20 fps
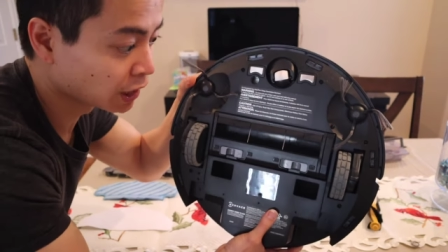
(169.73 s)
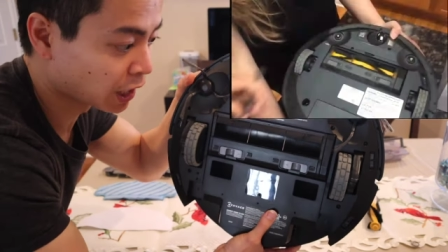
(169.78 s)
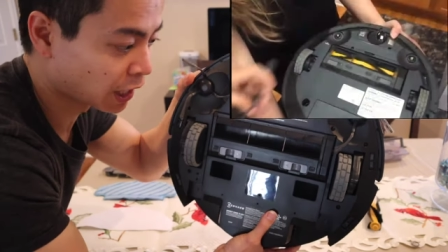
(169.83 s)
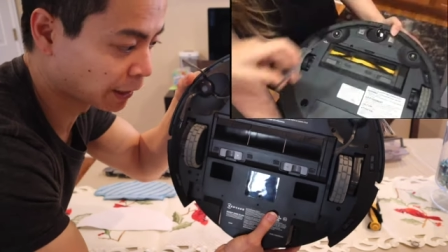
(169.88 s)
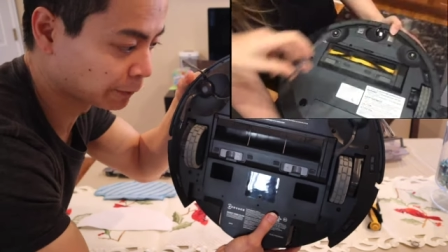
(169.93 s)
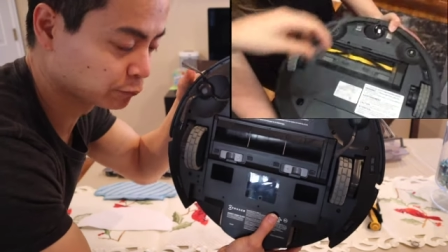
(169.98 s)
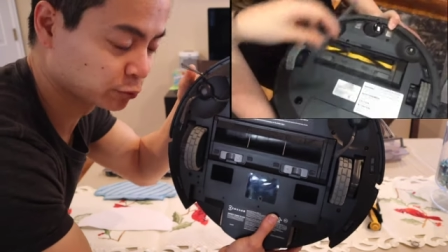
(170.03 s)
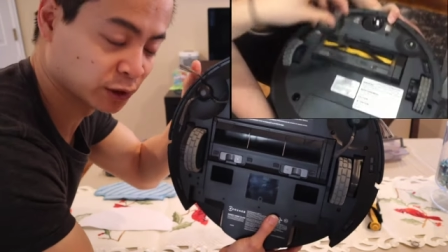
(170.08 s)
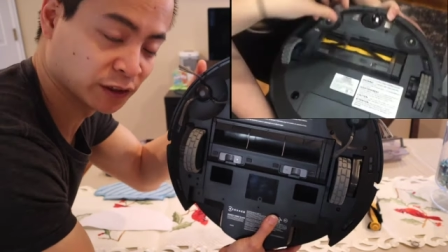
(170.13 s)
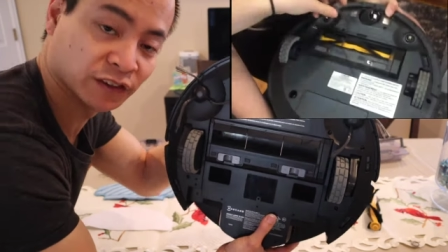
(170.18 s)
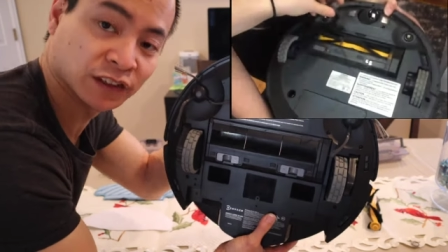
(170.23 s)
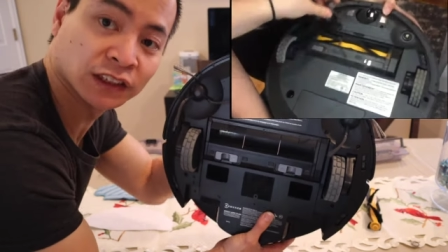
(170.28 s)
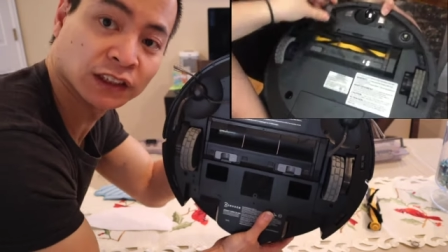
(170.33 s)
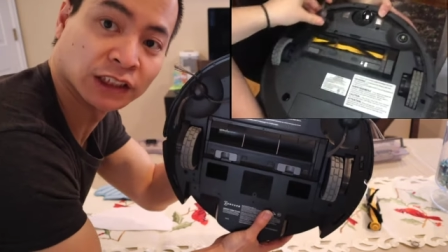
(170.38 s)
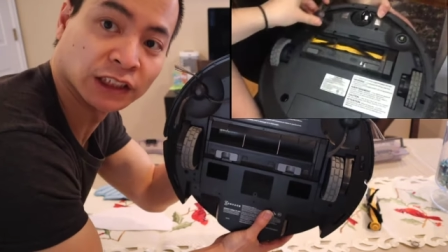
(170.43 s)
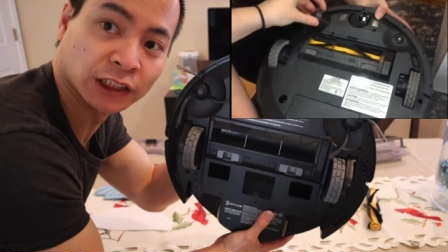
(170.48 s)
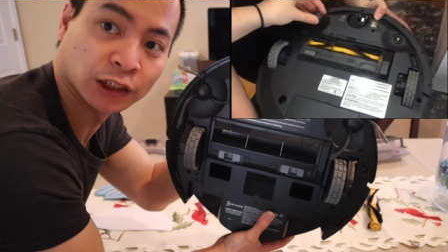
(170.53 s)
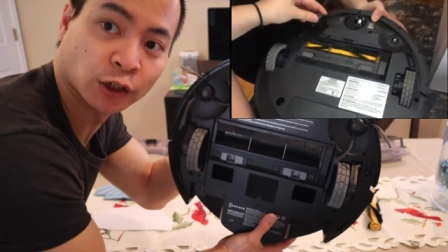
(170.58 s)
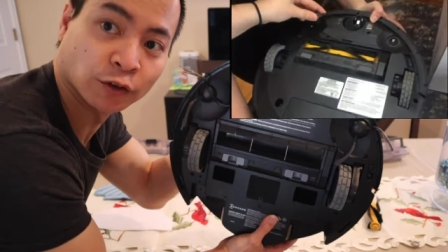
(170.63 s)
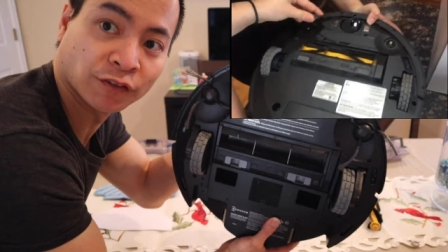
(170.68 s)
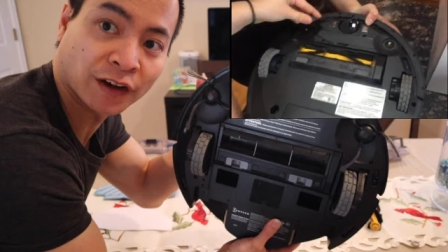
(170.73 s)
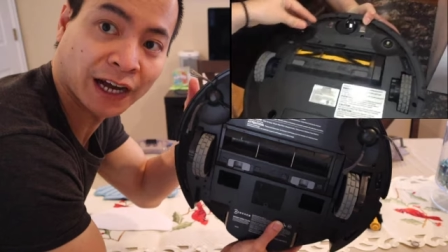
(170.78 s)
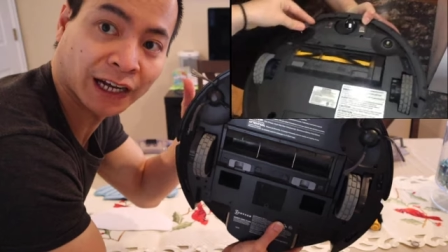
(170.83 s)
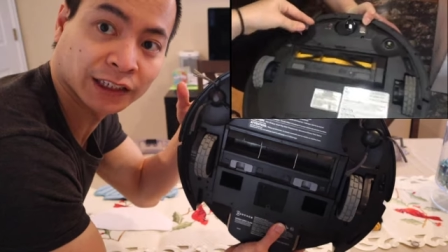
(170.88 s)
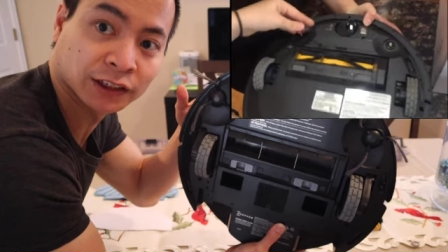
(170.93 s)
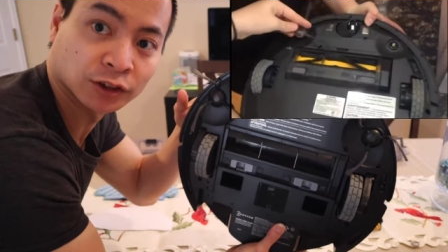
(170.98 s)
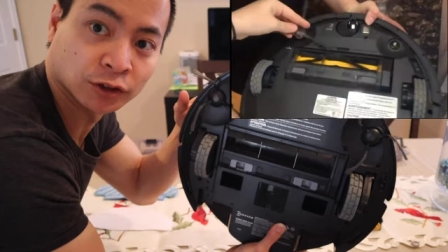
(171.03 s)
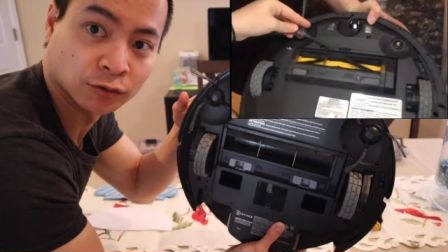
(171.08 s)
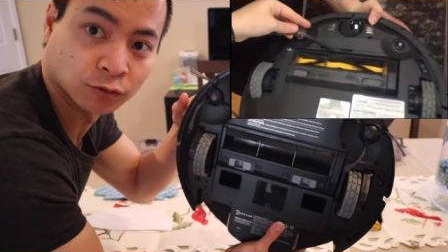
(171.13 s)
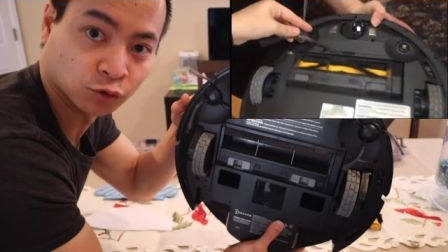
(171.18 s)
On previous EcoVac
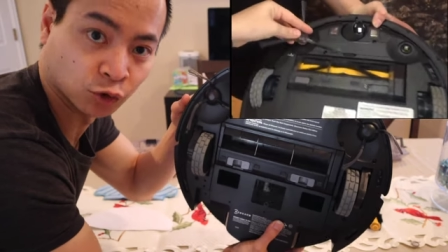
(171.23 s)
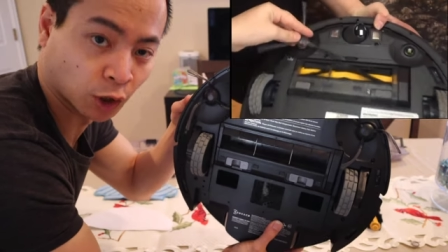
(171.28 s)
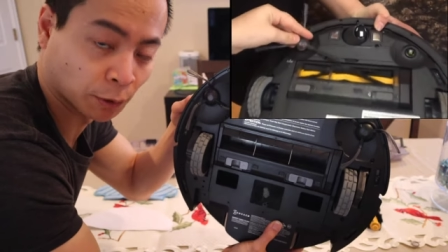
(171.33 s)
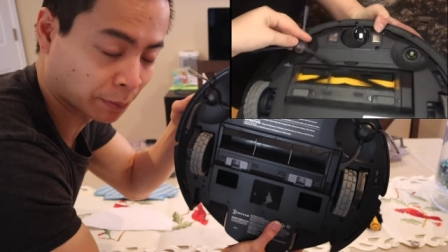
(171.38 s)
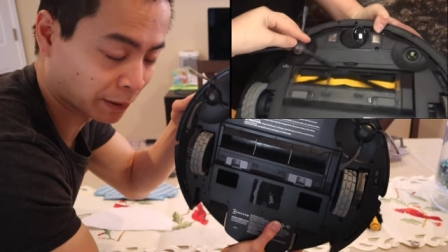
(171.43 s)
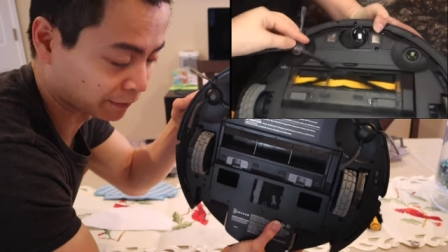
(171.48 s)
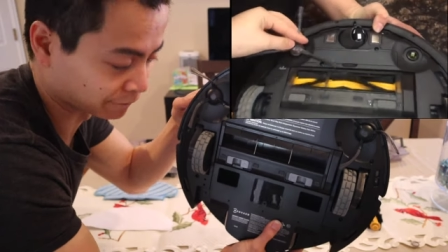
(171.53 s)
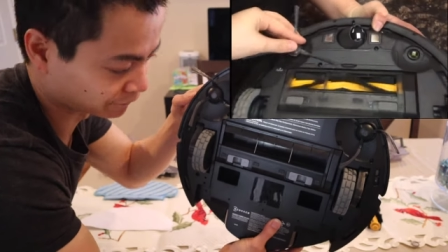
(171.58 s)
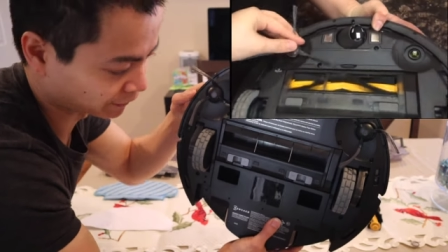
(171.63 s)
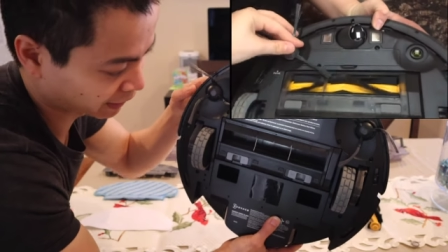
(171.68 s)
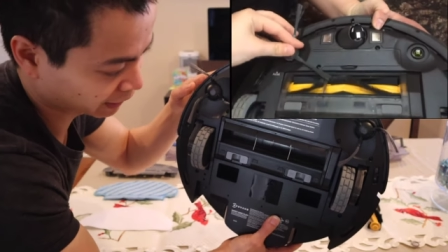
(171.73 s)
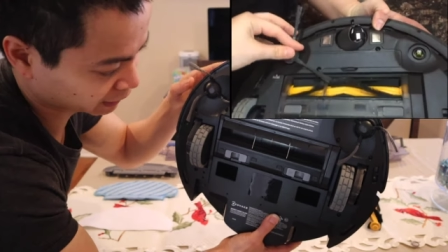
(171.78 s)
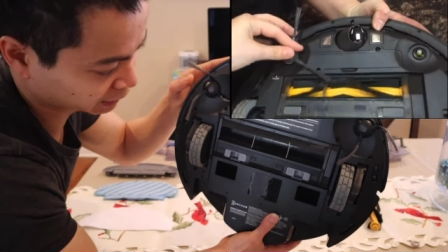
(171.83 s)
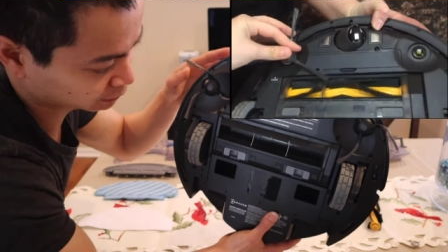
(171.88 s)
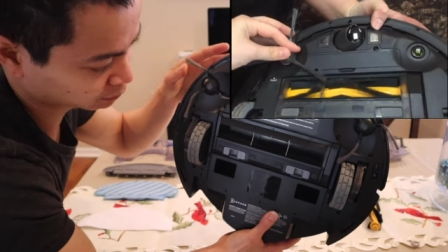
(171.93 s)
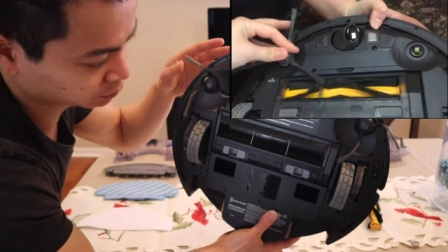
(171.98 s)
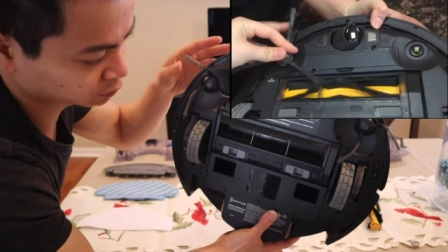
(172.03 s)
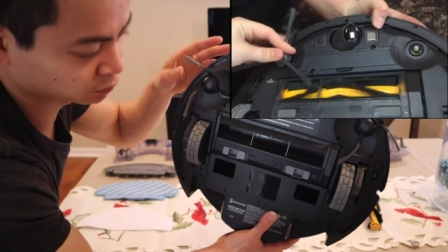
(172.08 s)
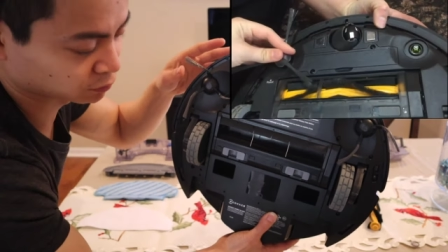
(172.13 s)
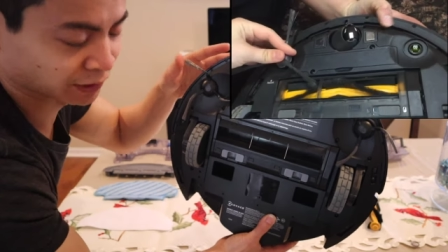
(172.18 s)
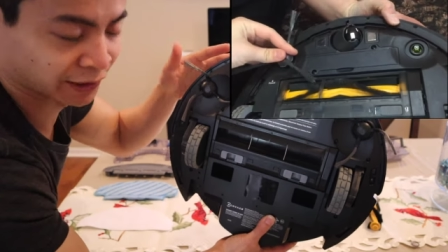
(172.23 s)
robot vacuums